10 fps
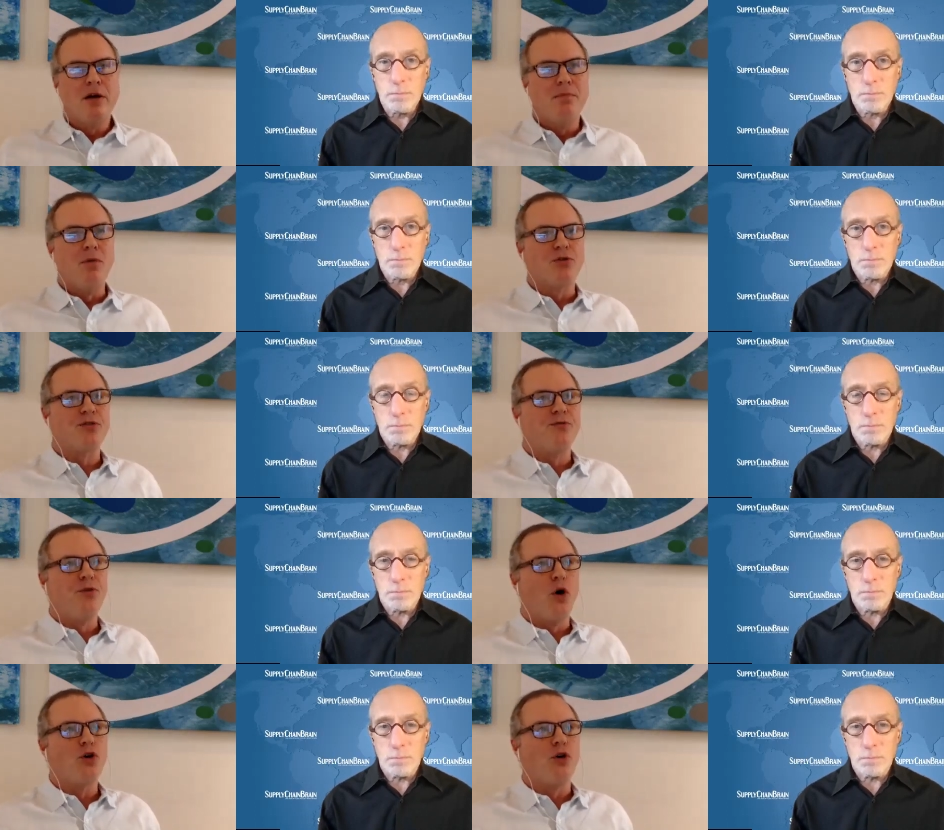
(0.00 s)
Speaker 1: most
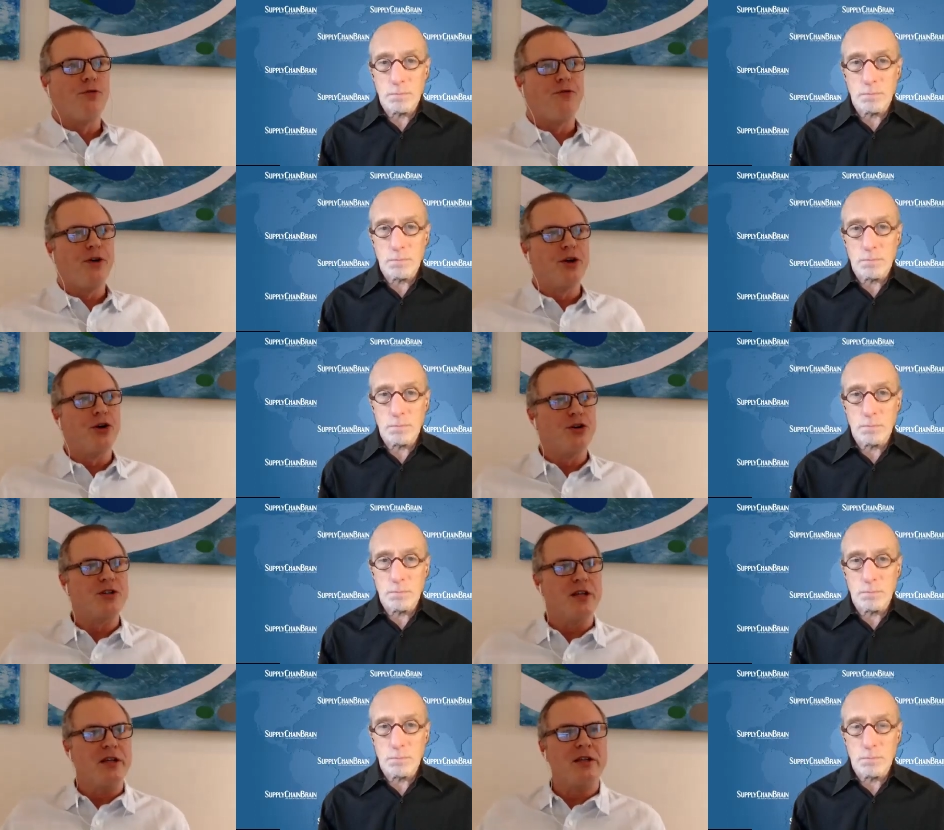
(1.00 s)
vocal
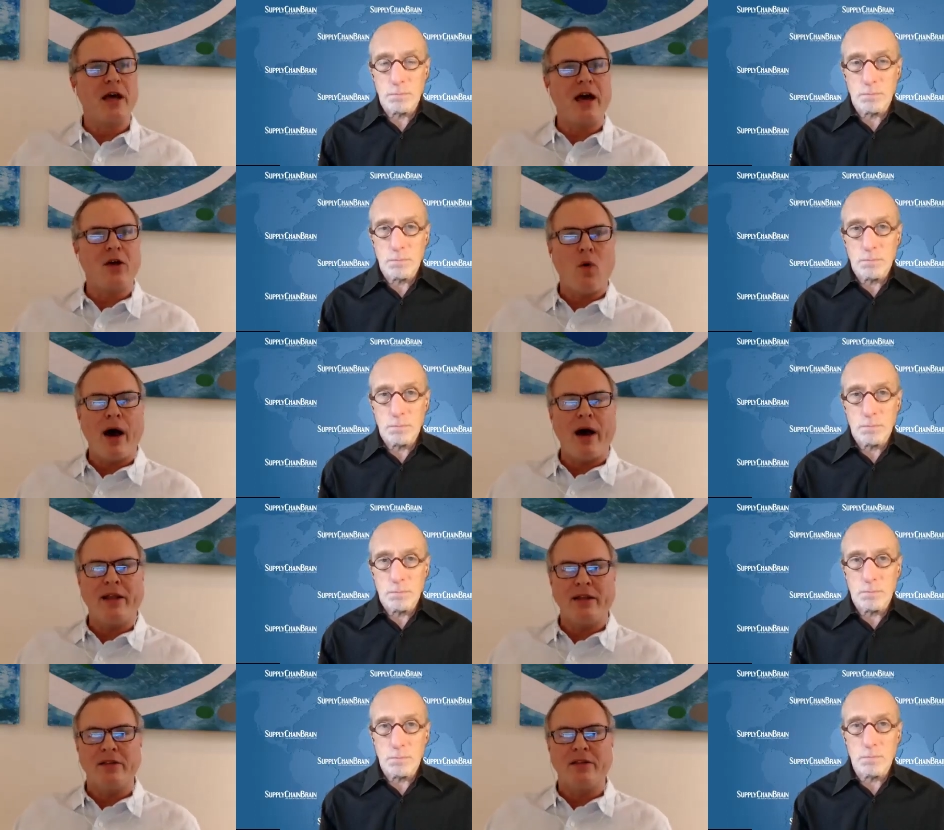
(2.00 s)
figures in Taiwan
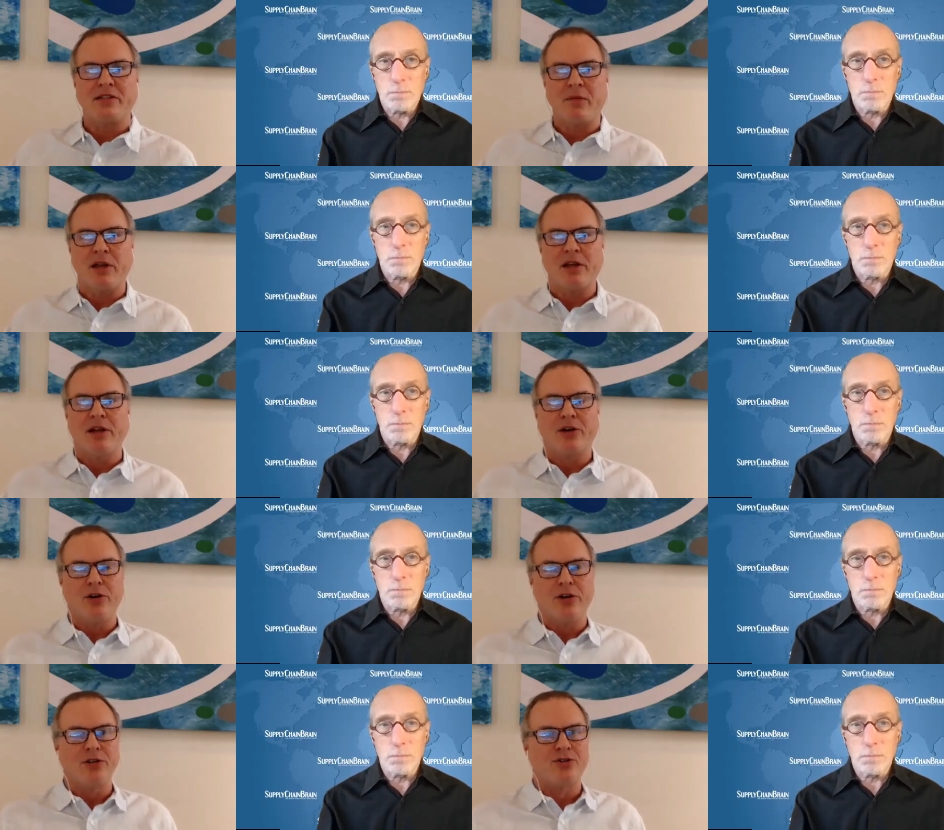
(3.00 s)
and in the semiconductor
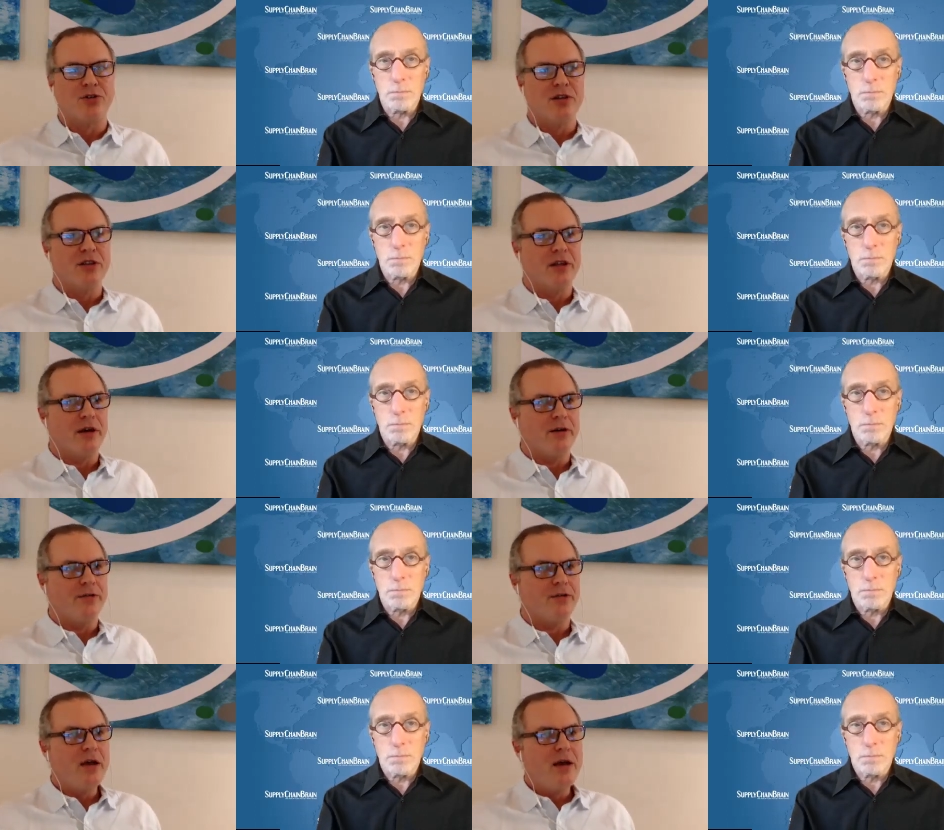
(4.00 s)
industry that
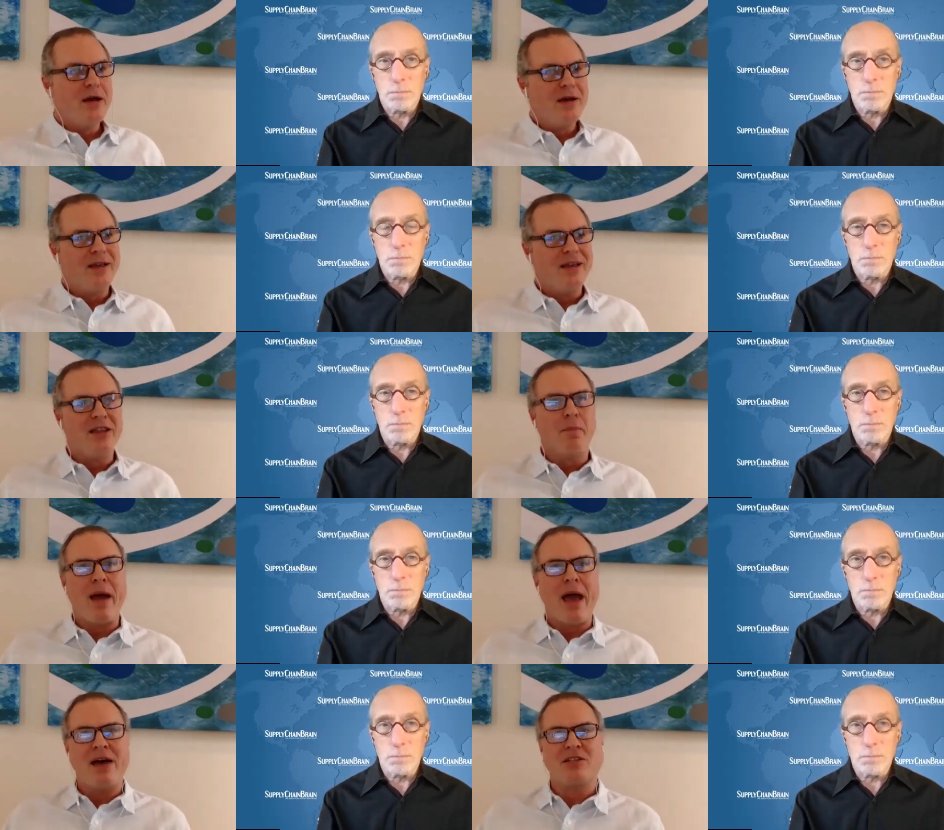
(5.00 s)
have in the
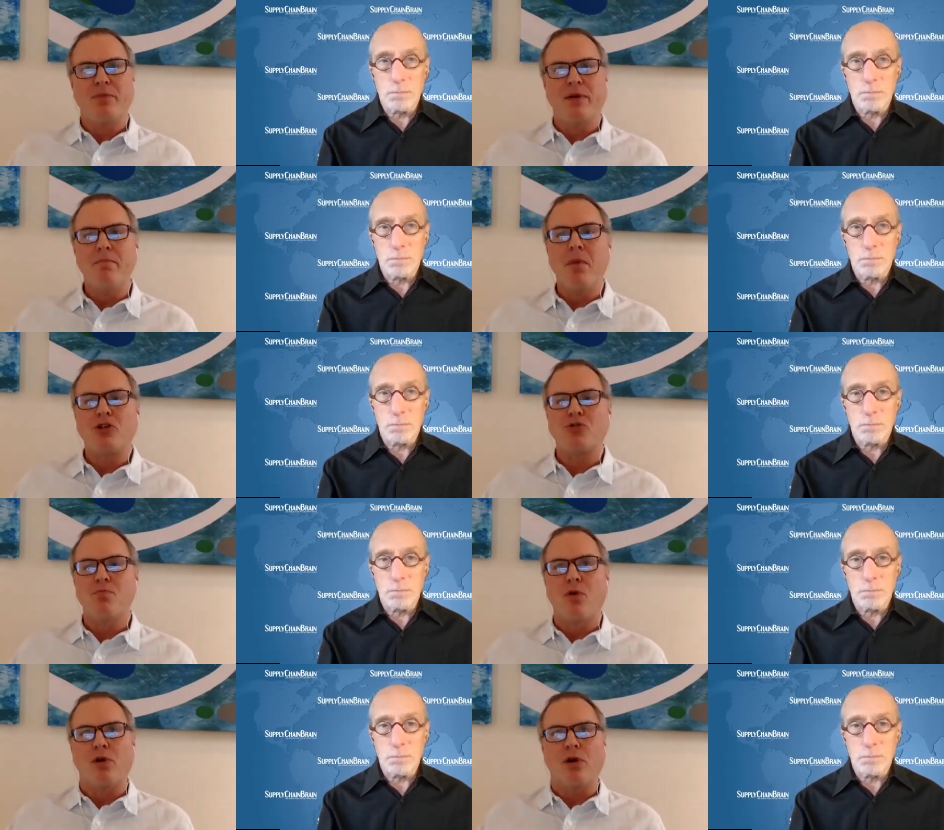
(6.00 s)
past been much
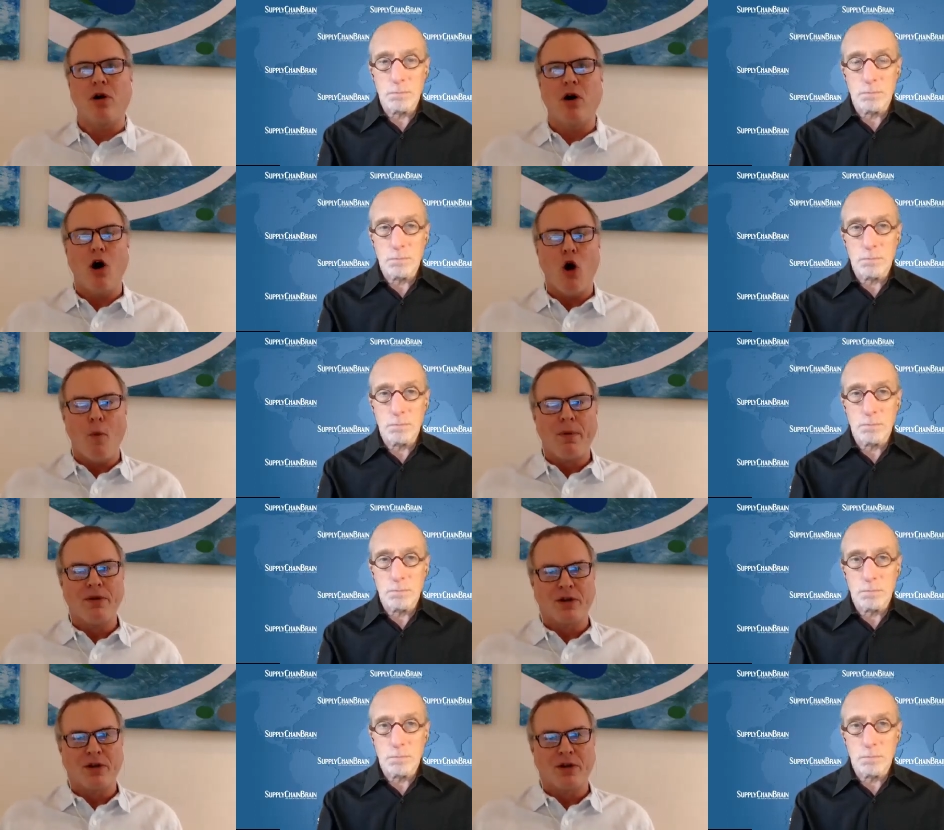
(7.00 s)
more open to